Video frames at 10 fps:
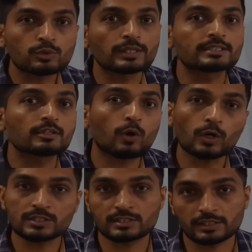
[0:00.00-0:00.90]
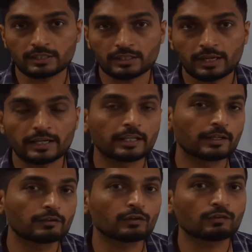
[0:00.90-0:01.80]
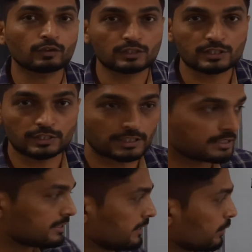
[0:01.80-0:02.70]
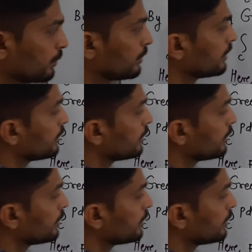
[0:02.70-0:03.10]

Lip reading: so it's a constant and derivative of constant is 0.